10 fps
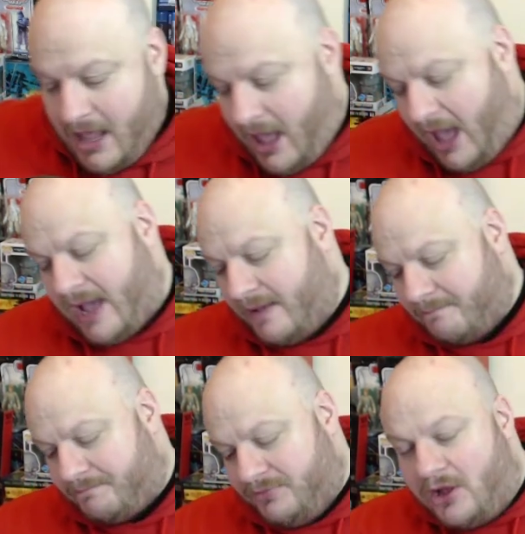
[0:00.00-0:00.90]

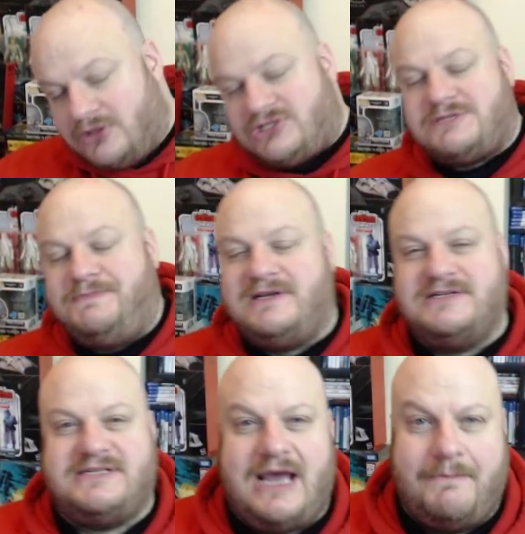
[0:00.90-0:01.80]
Um, not just
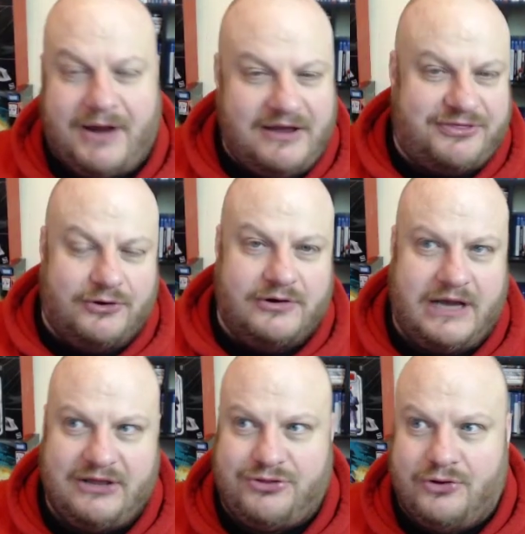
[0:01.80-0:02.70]
because of that, but I thought,
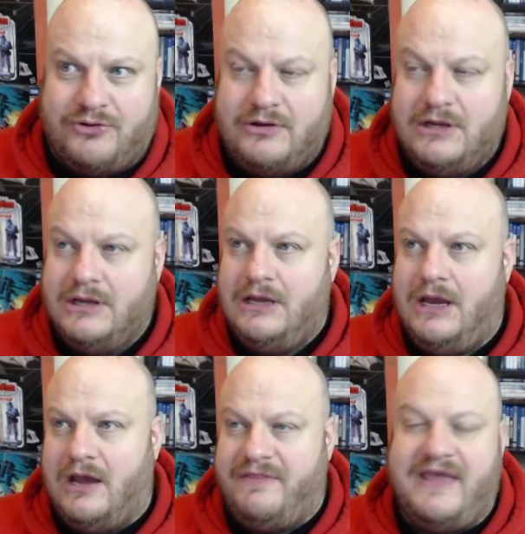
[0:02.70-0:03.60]
I thought
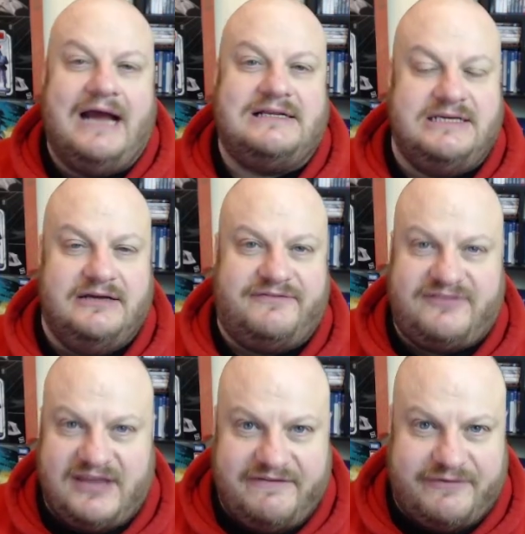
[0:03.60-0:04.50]
uh, the acting of
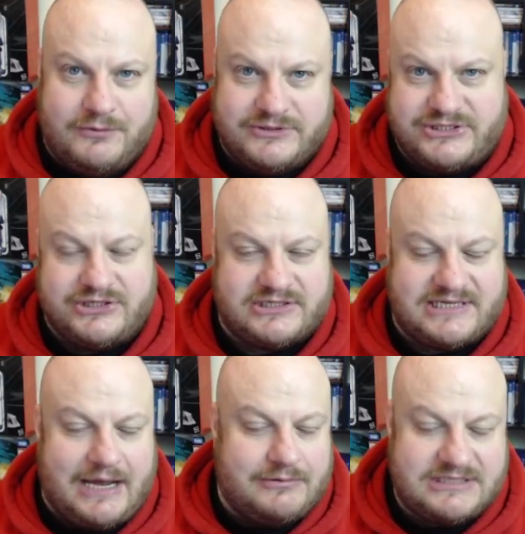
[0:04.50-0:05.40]
Tifa was
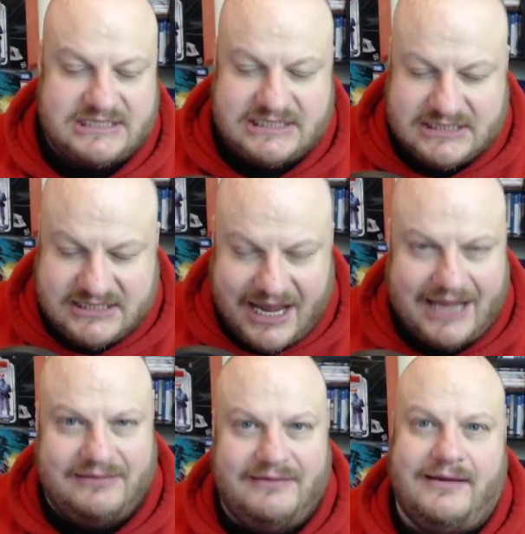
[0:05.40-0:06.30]
just
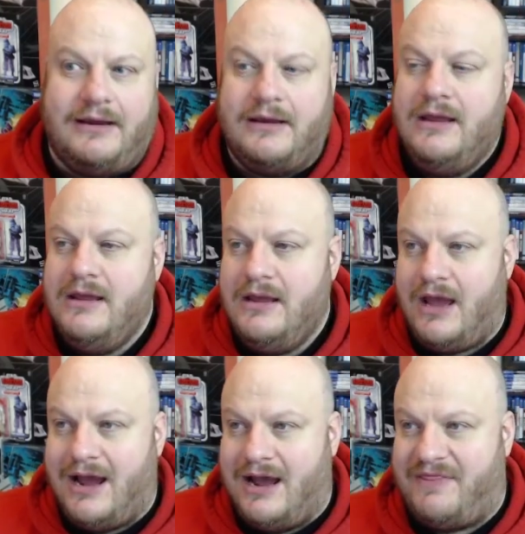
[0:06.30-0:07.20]
outstanding.
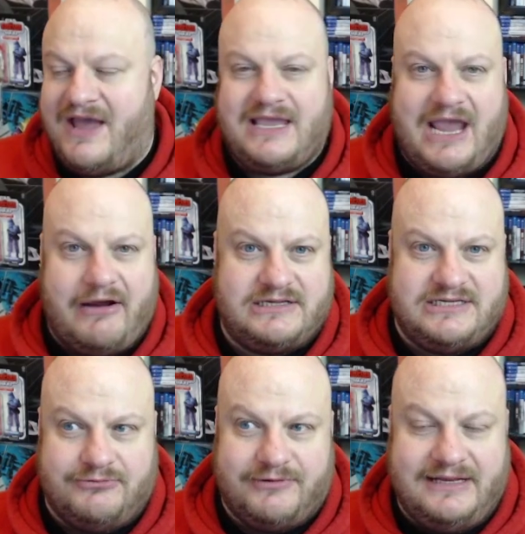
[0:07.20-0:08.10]
Uh, that
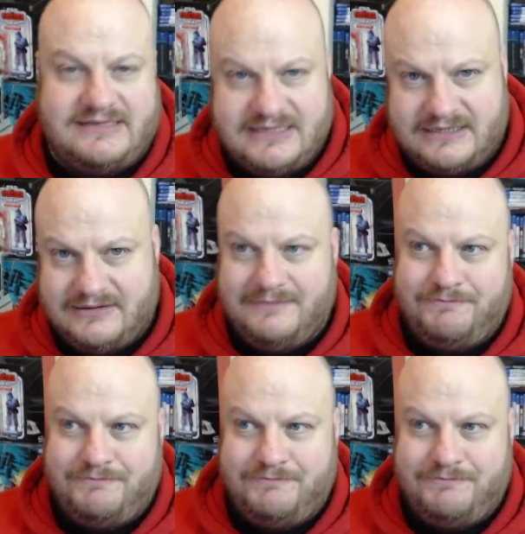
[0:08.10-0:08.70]
character really did,